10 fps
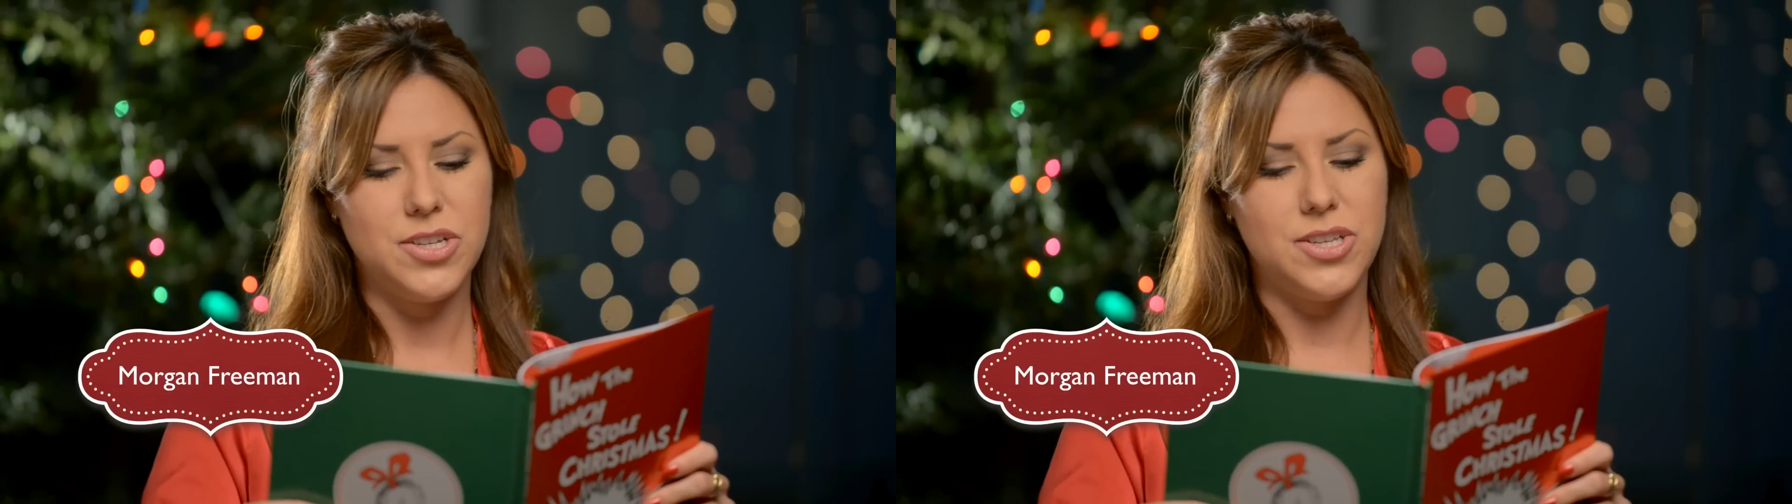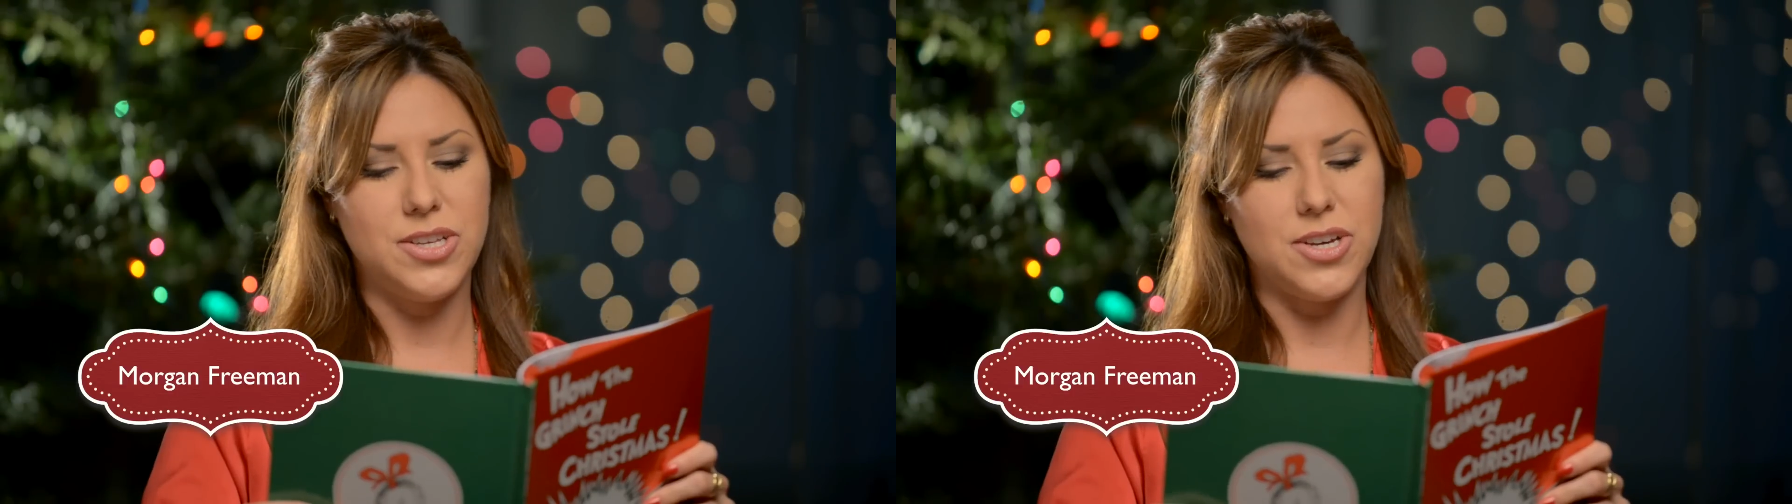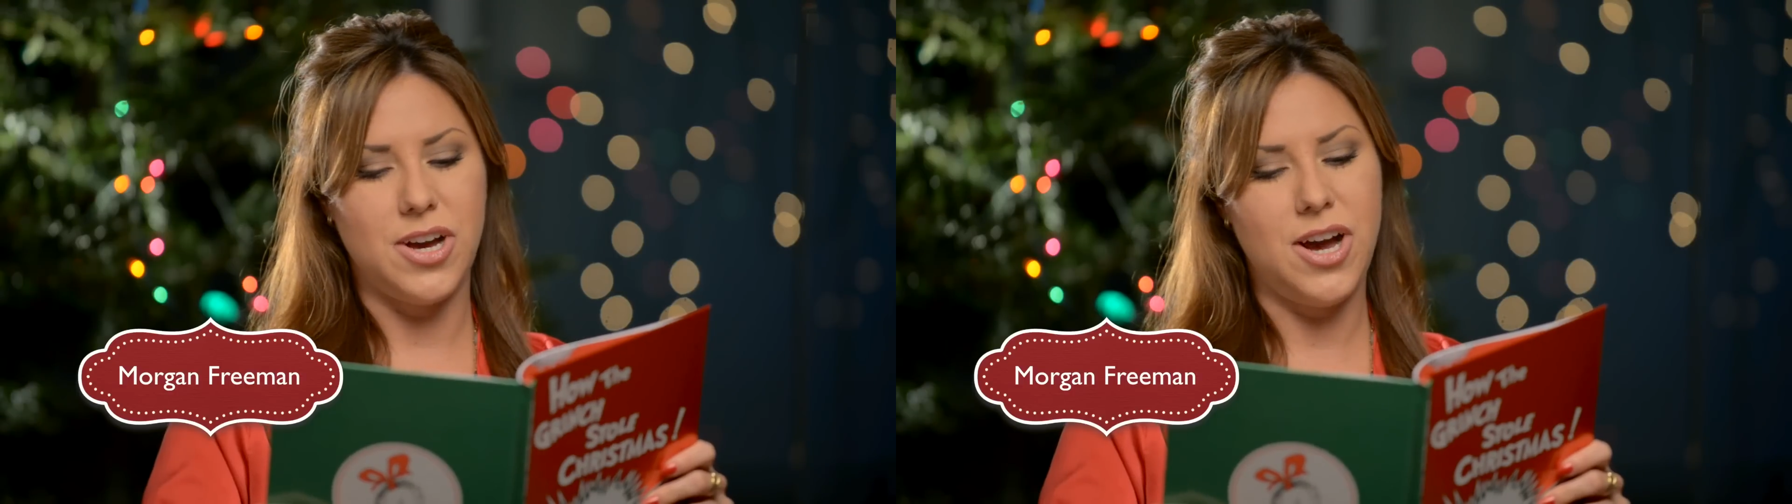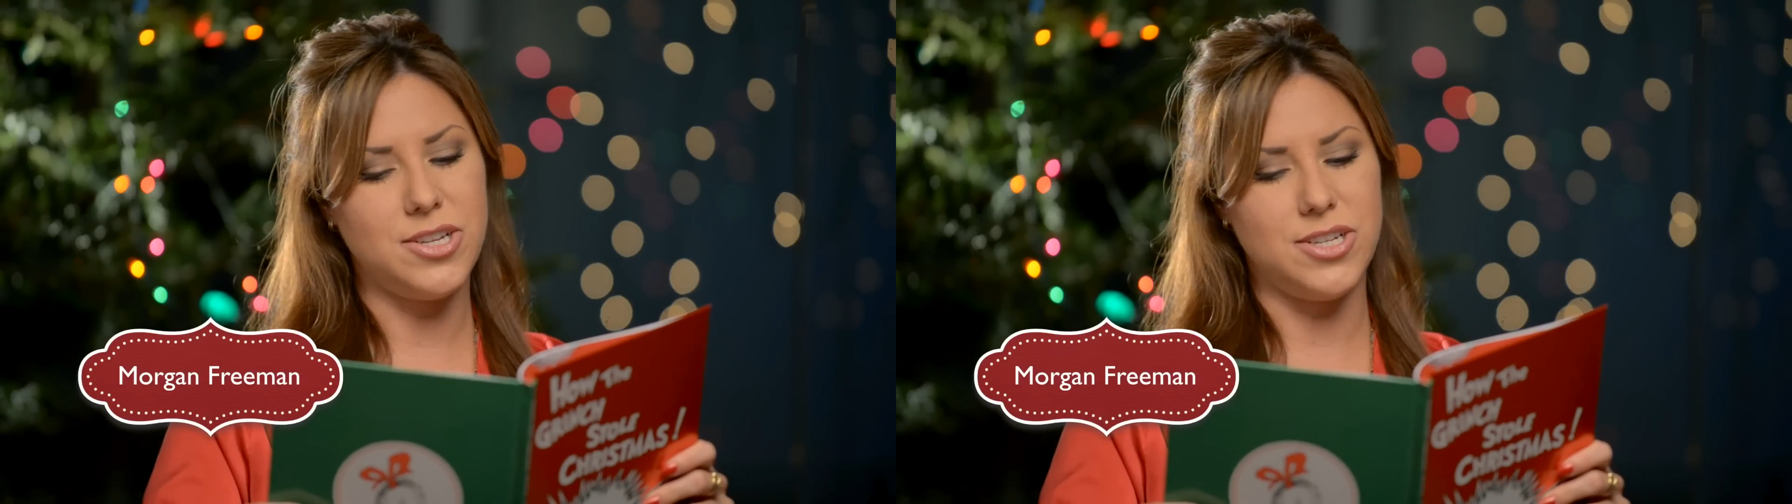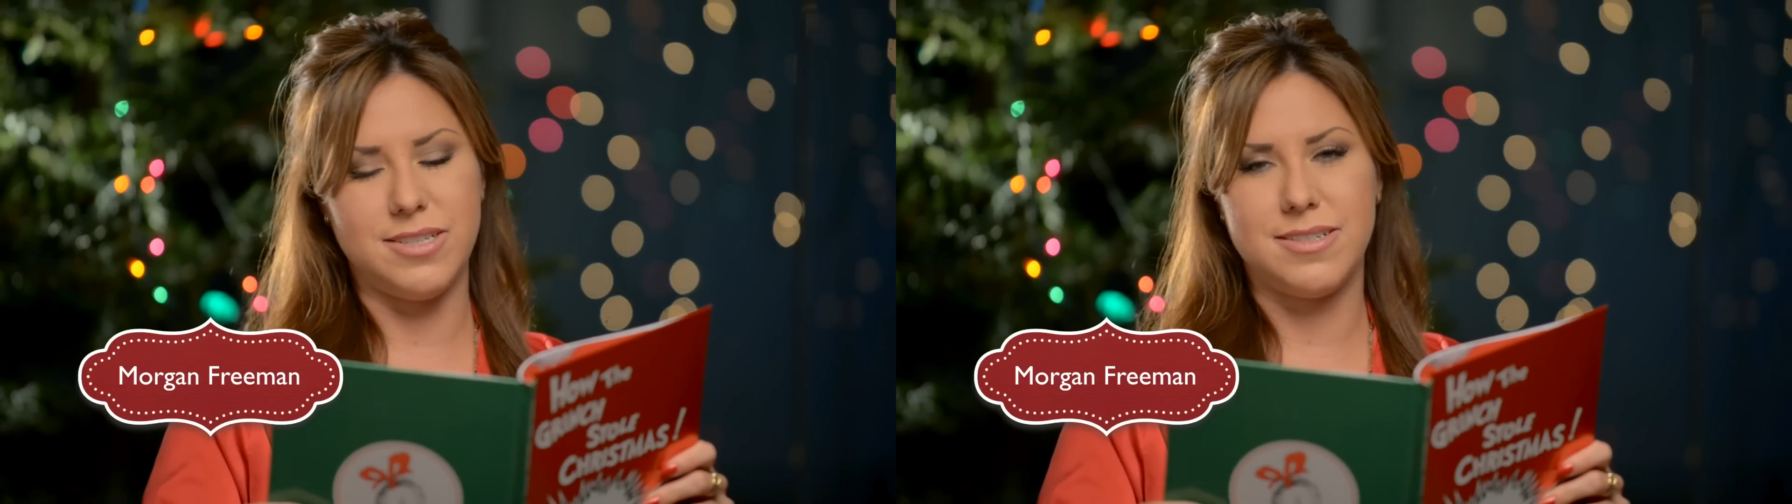He
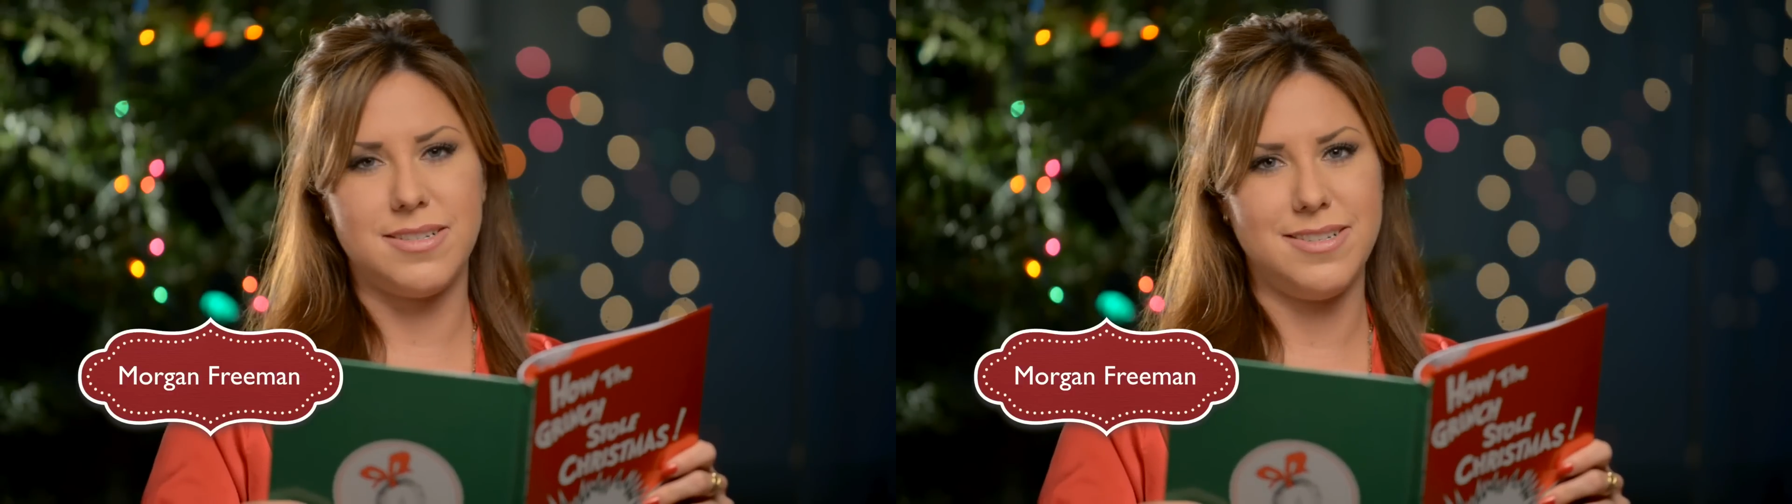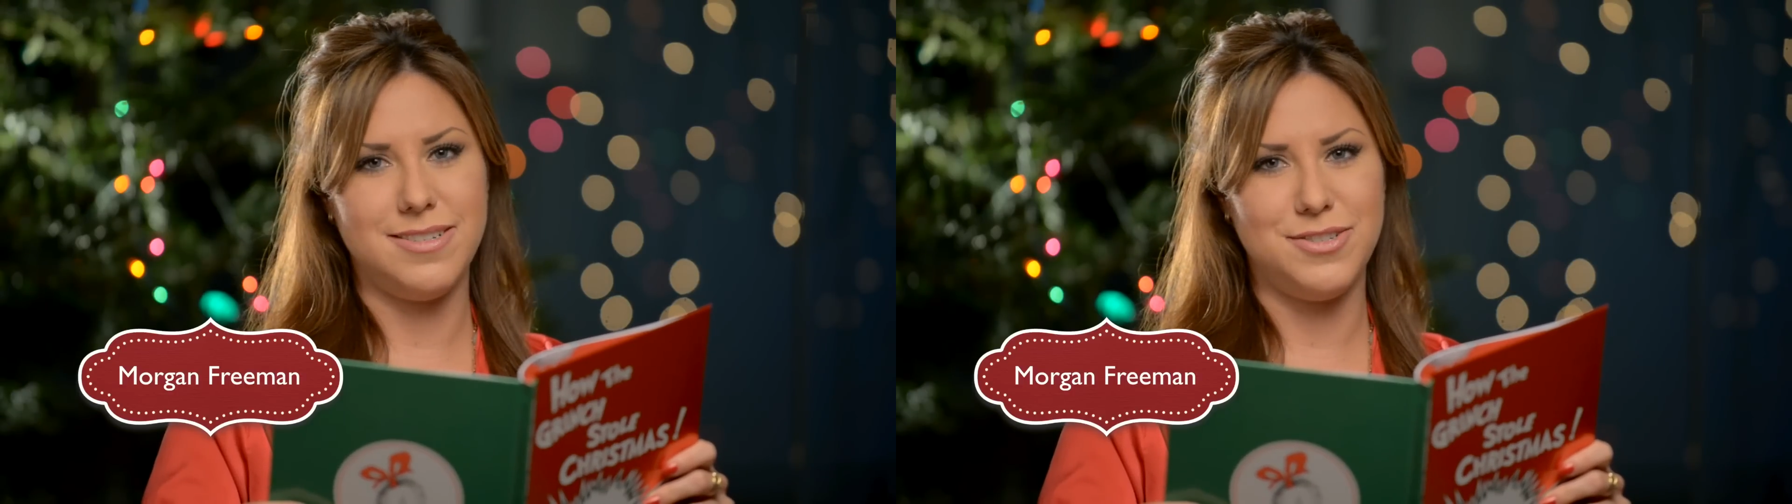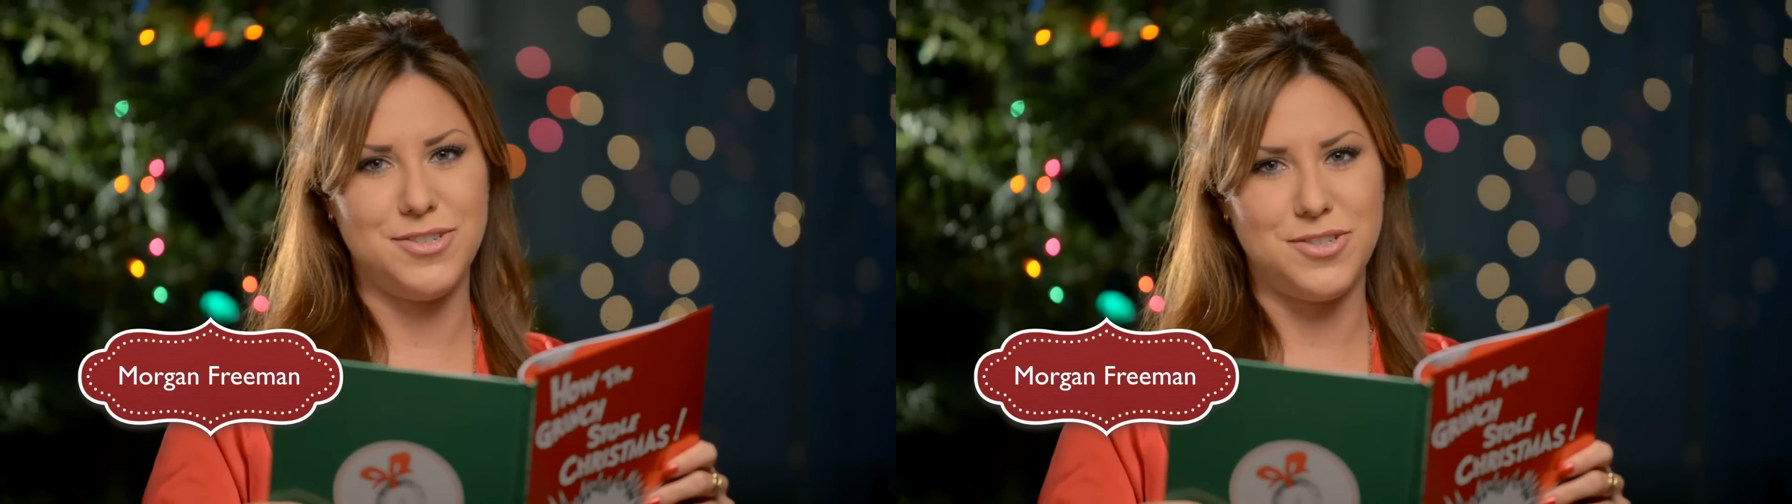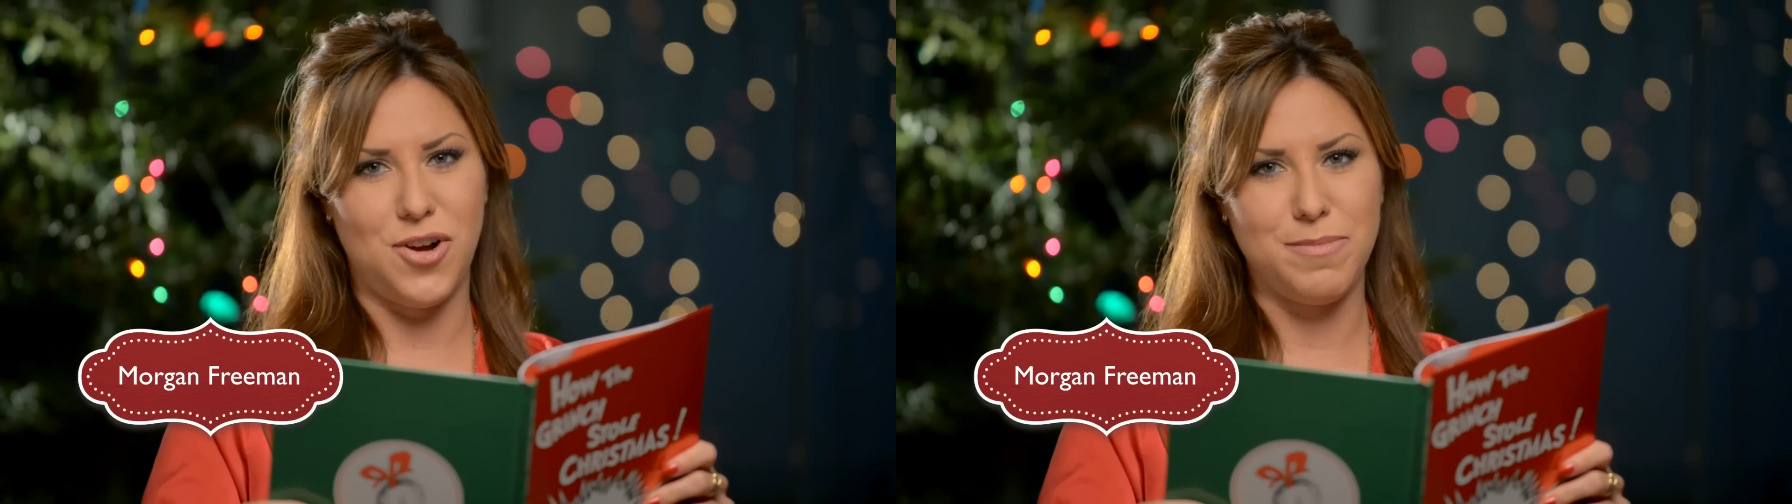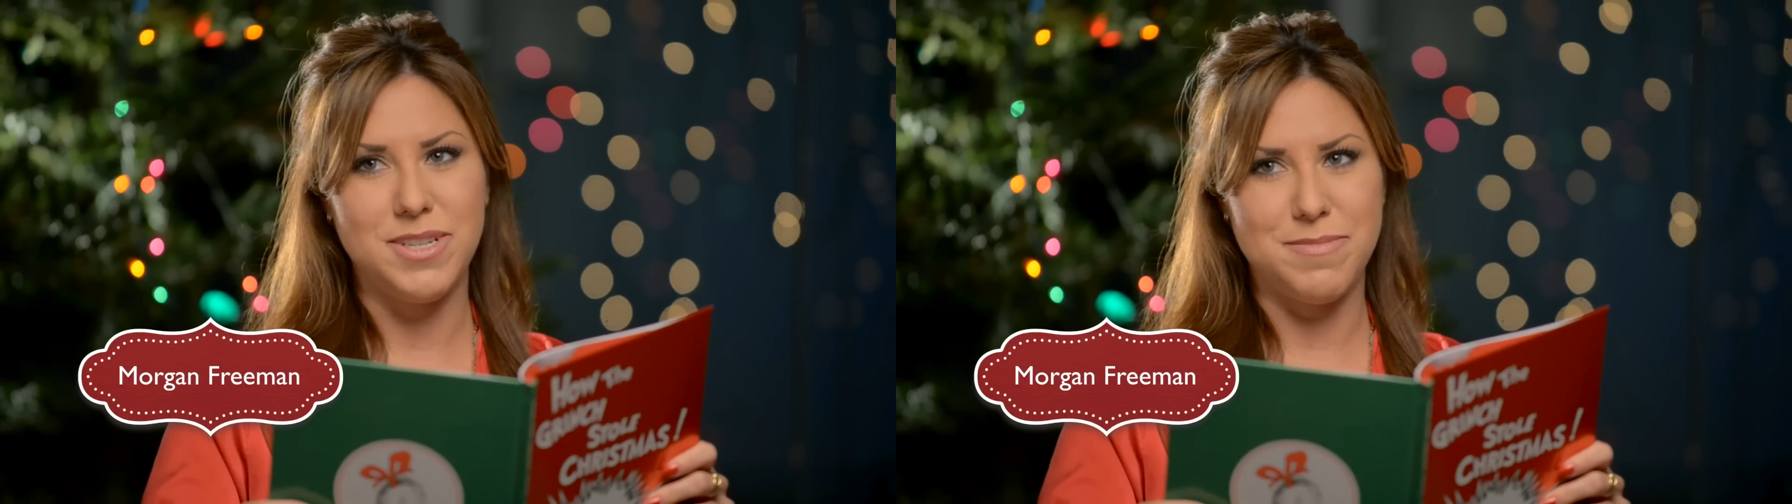hadn't
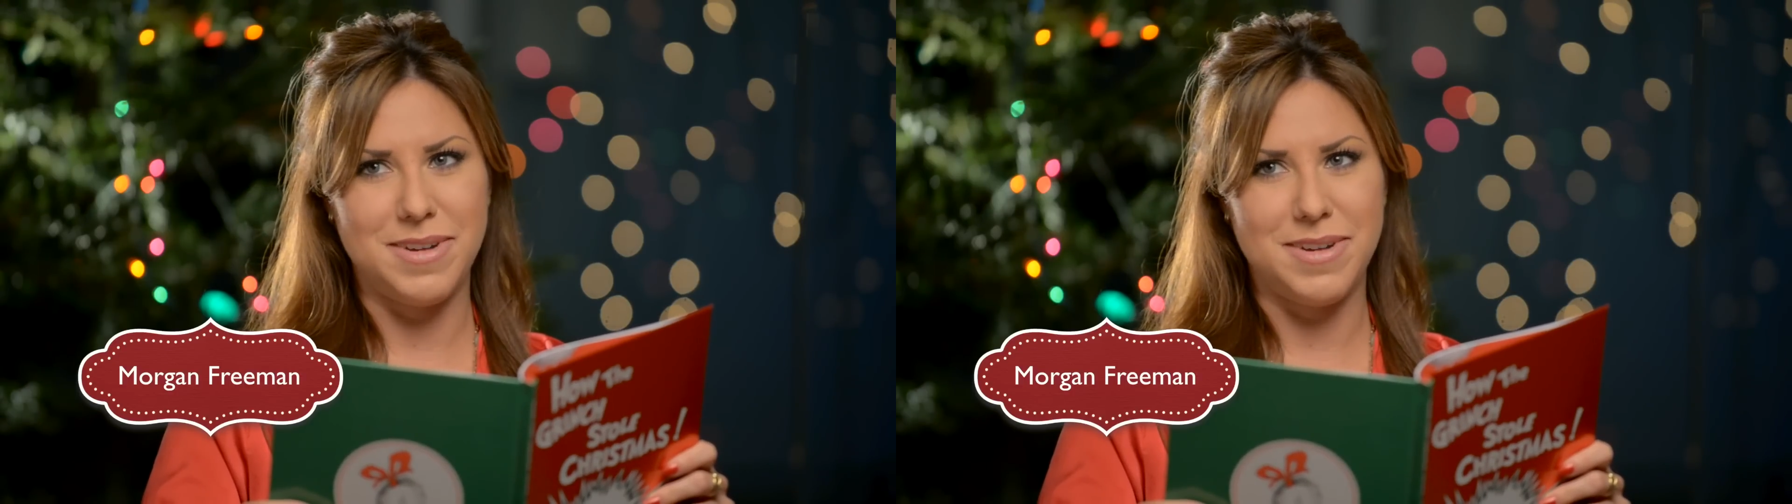stopped.